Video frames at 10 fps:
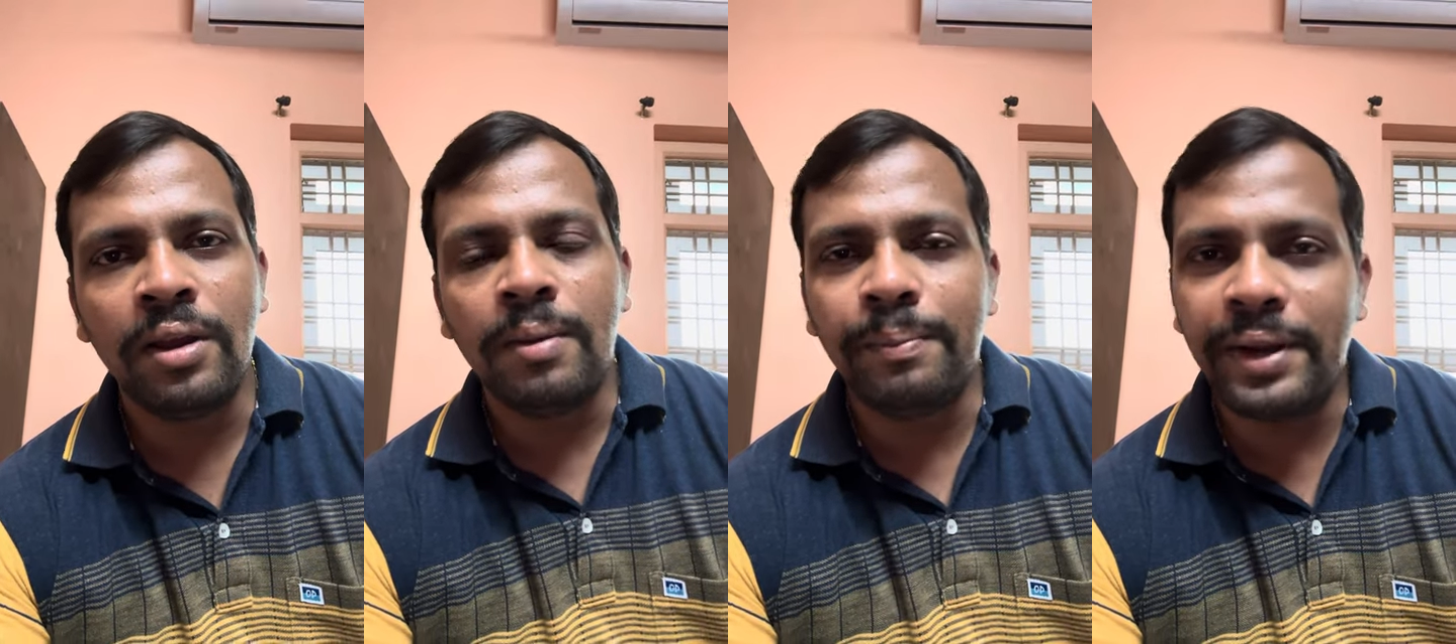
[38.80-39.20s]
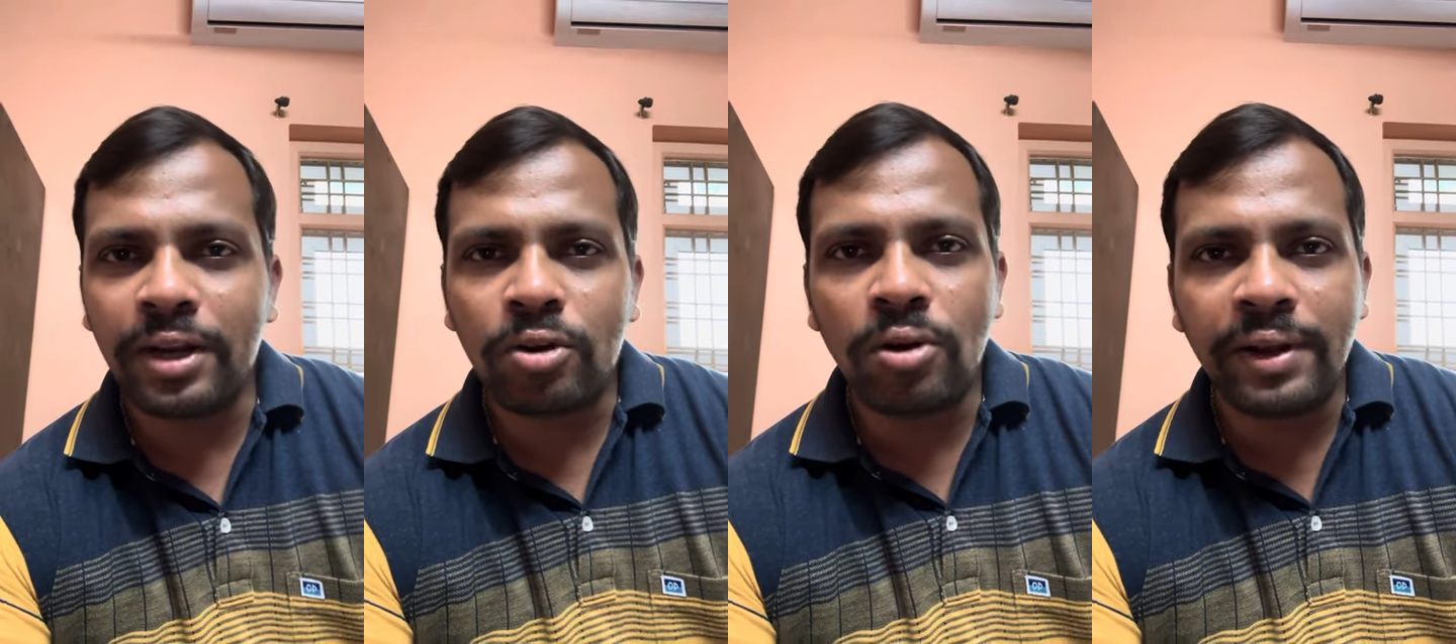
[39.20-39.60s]

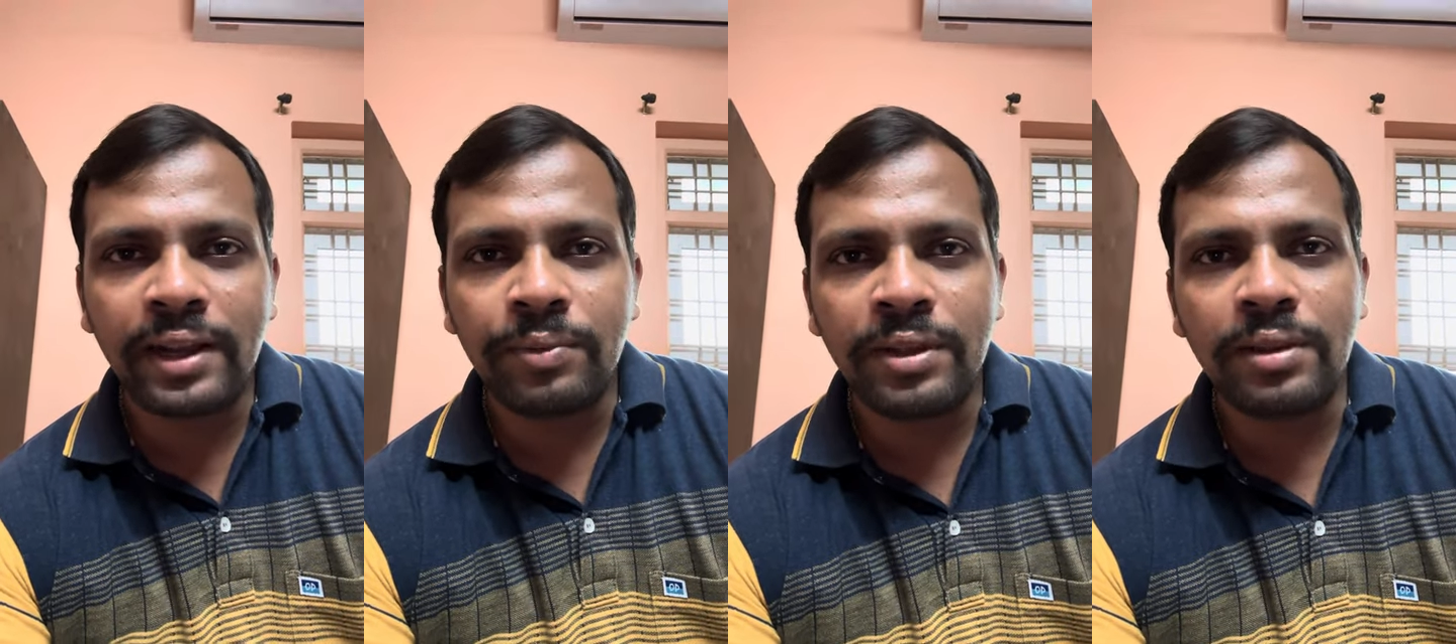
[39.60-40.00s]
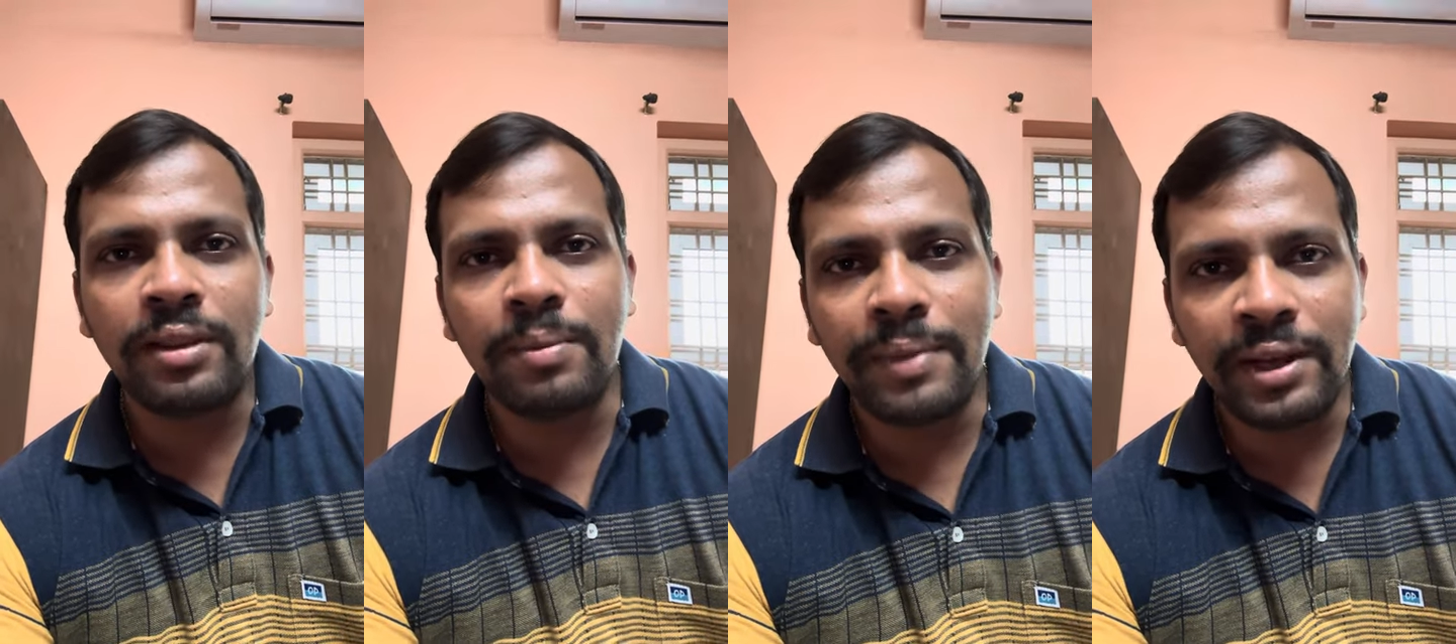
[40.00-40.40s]
made contact with
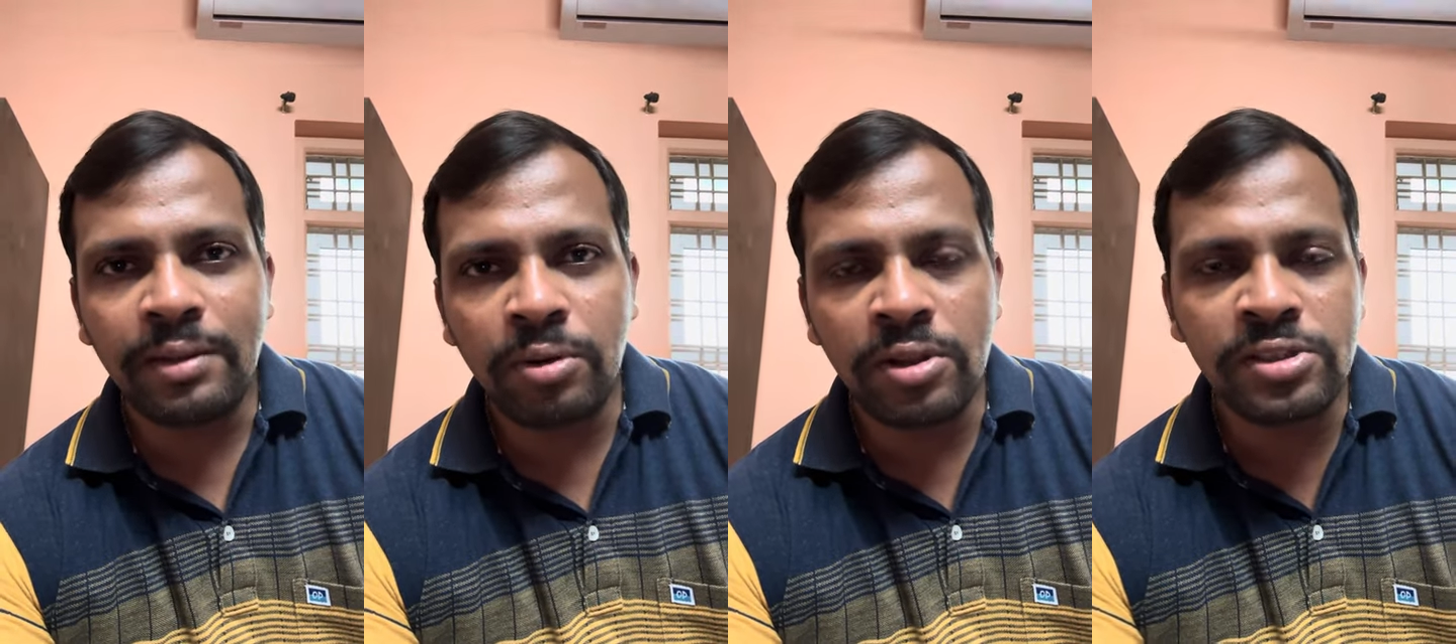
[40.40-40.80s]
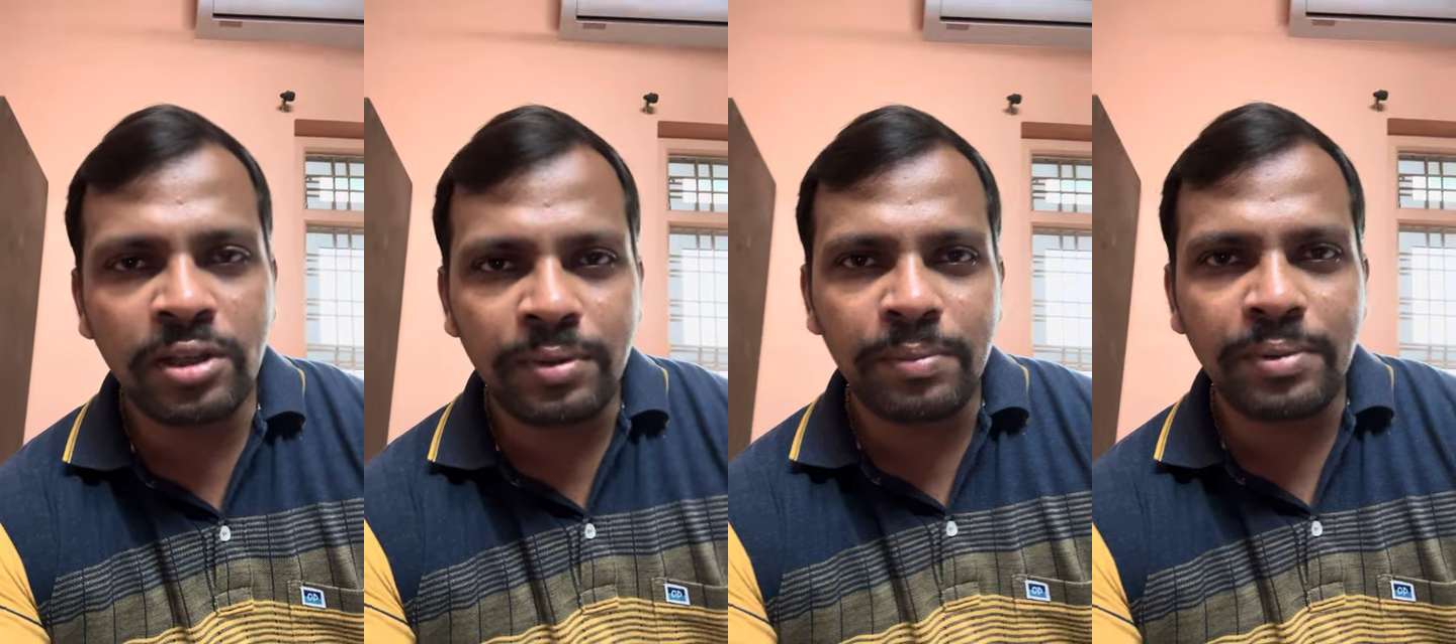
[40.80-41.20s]
the many influential
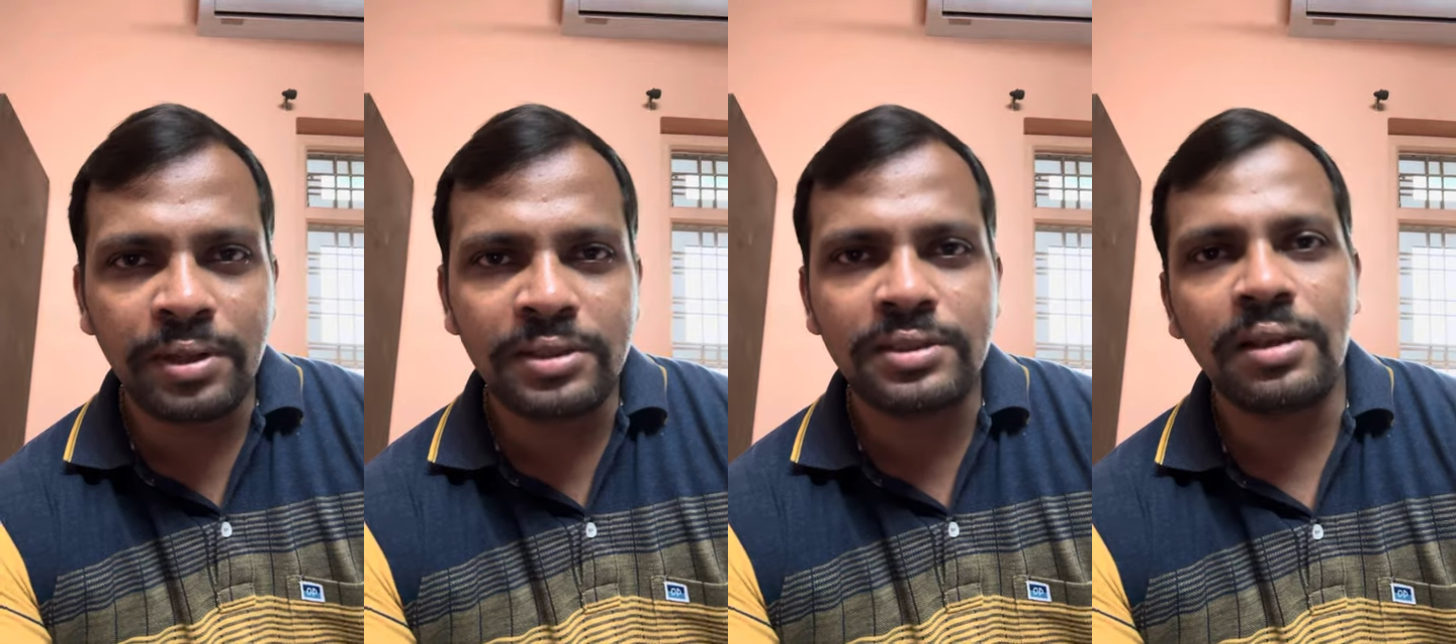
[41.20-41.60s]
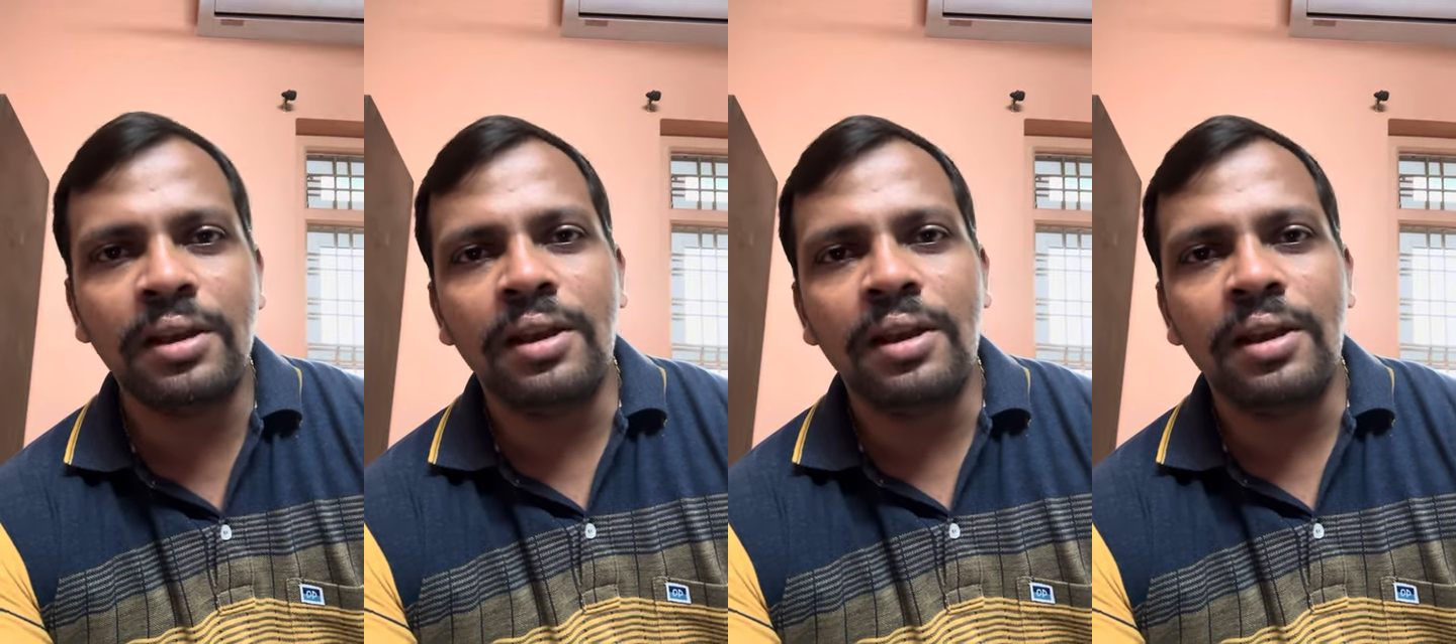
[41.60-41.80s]
peoples,